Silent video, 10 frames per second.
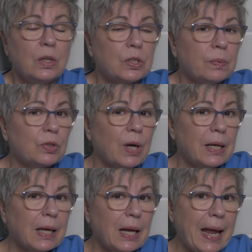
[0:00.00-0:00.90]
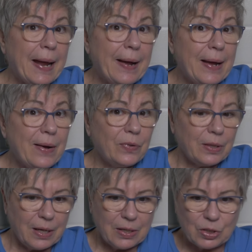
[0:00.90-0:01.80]
So we try to get
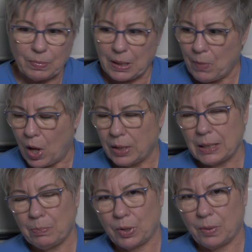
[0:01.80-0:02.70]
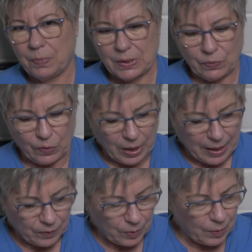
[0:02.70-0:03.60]
everything to be multi-purpose for
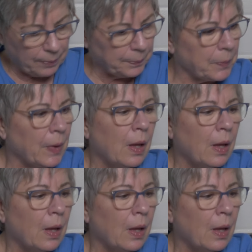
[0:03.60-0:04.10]
everyone.